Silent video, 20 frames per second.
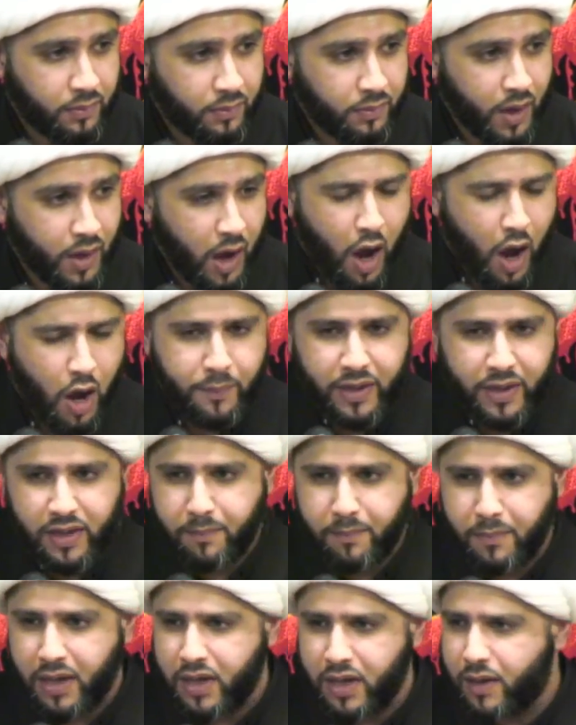How
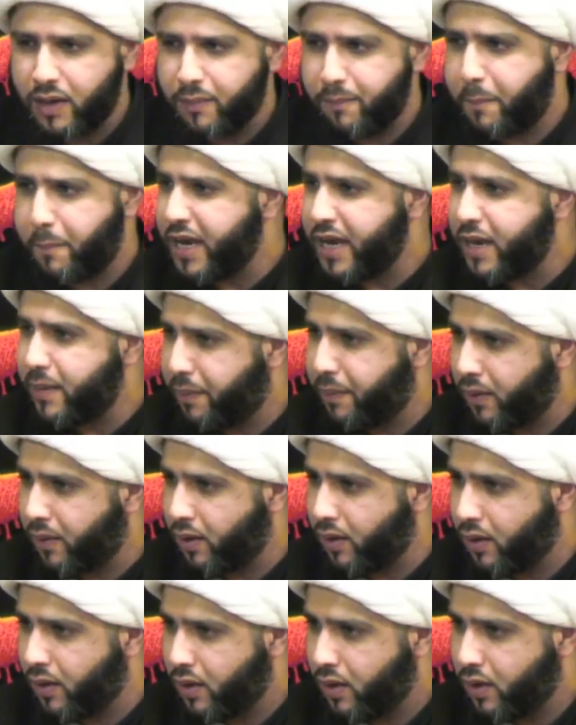many million
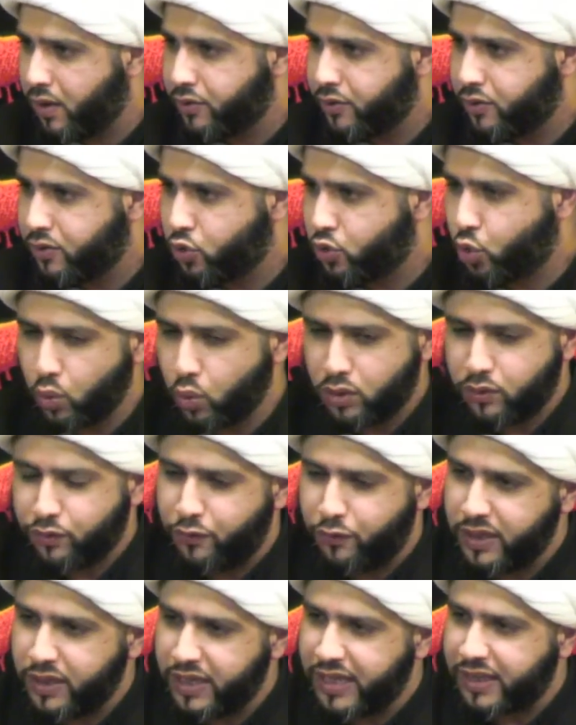people
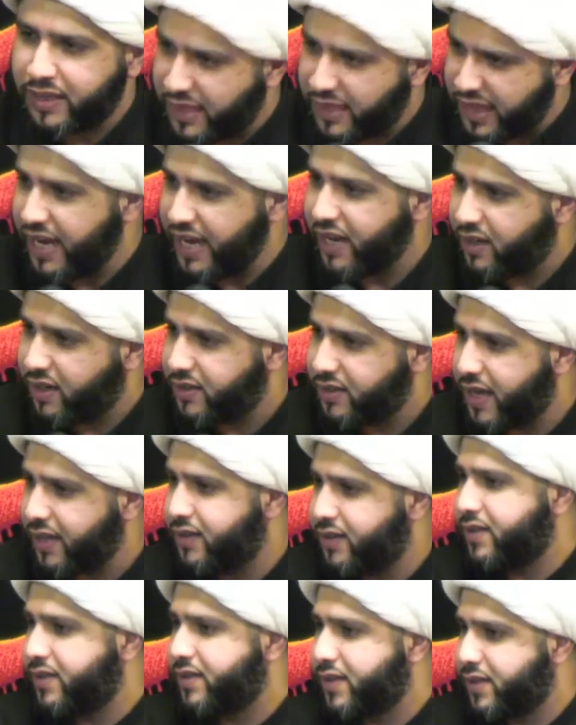truthfully think
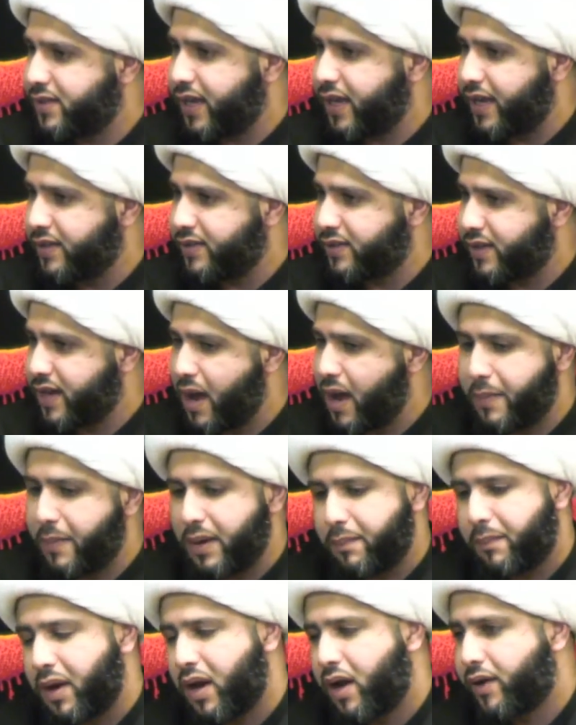that this is Islam
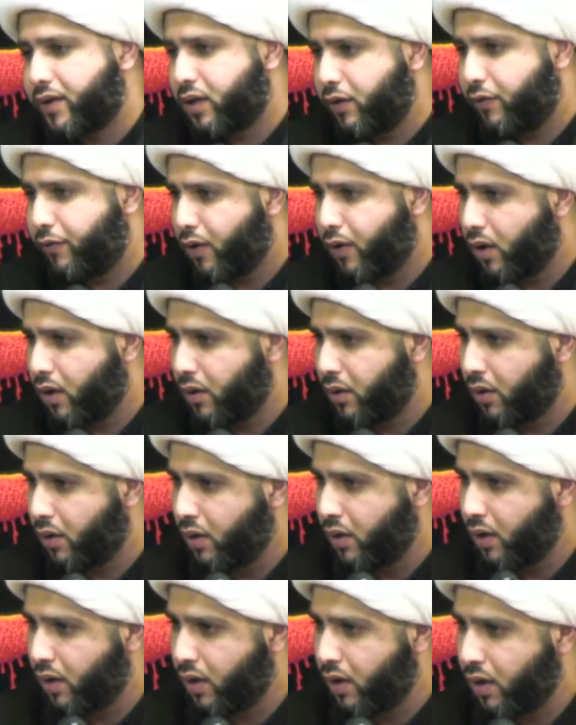and blindly follow?
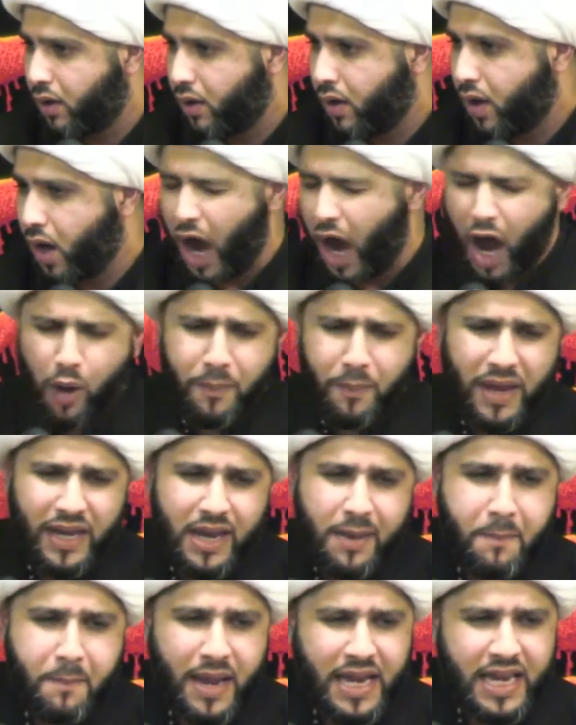How
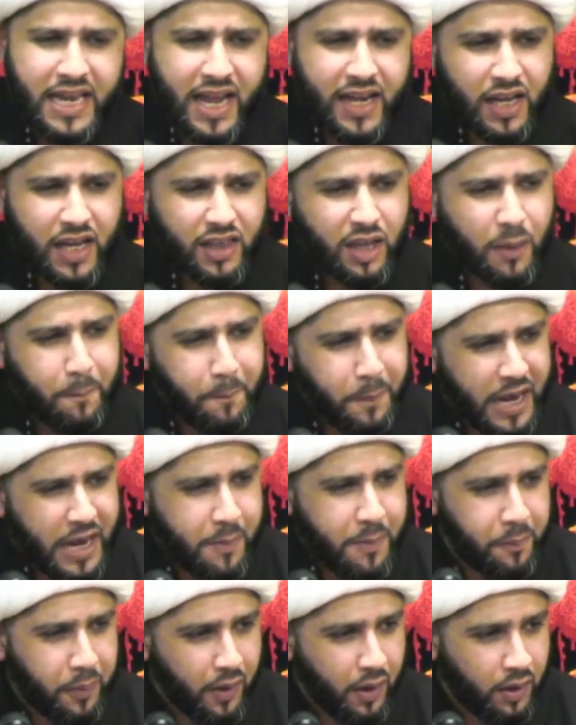many million other
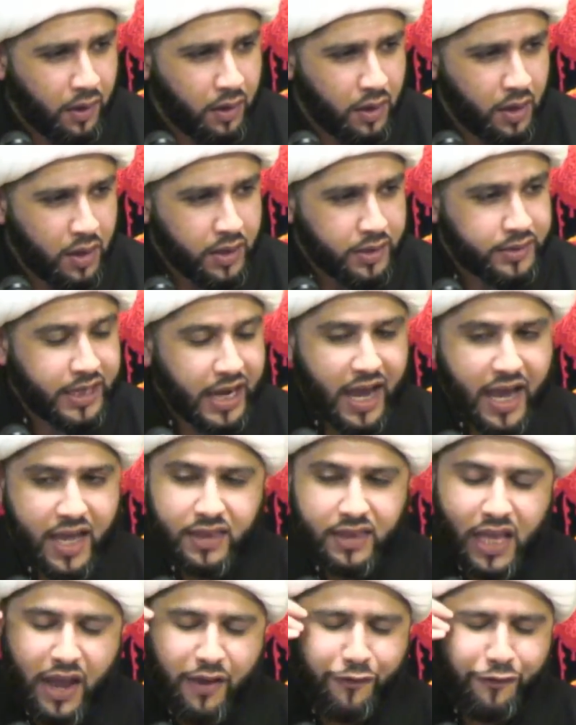people
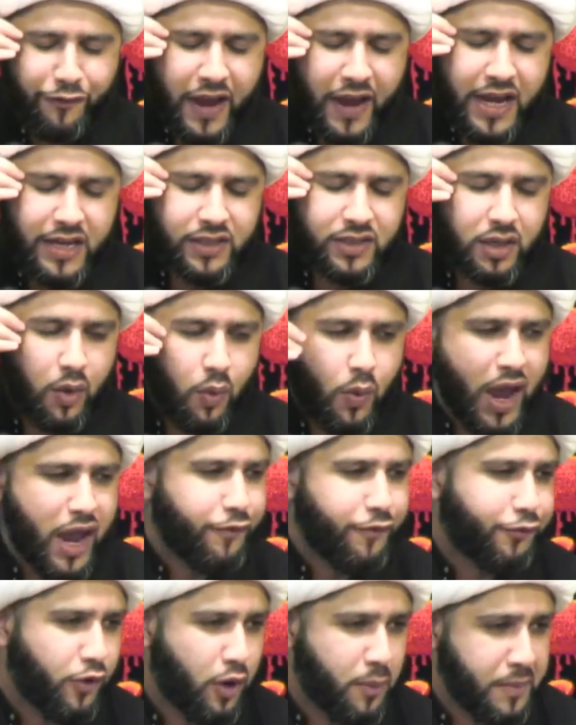turn their face
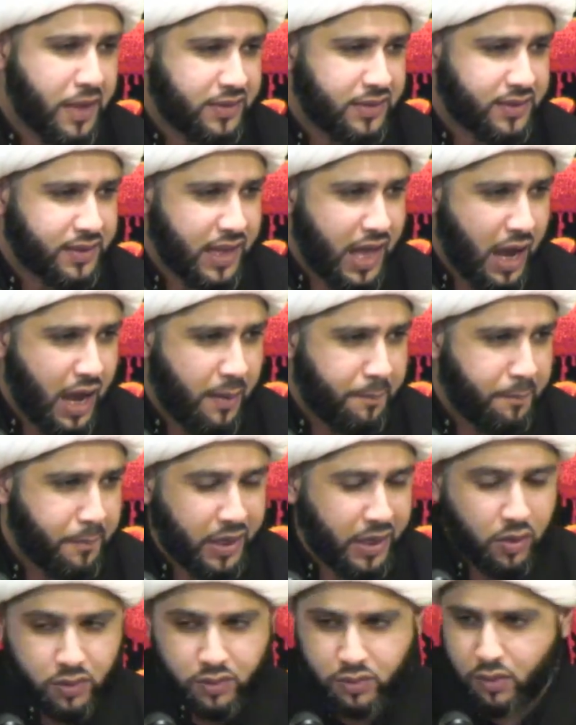away from Islam
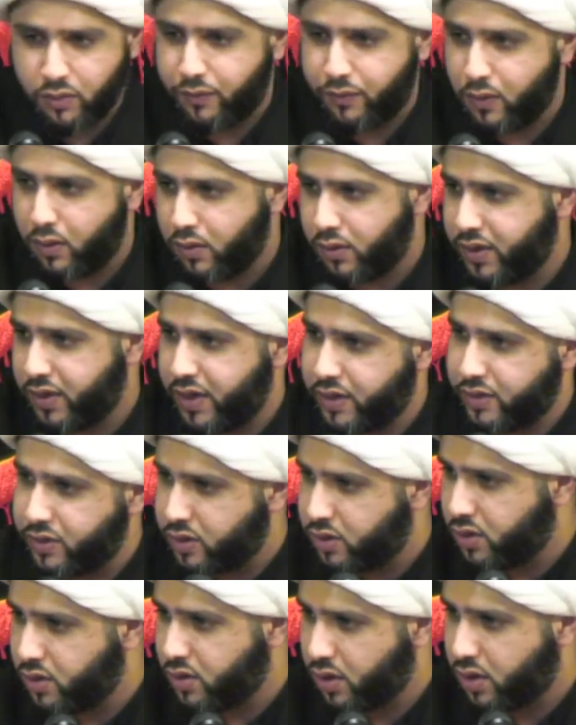because of all this?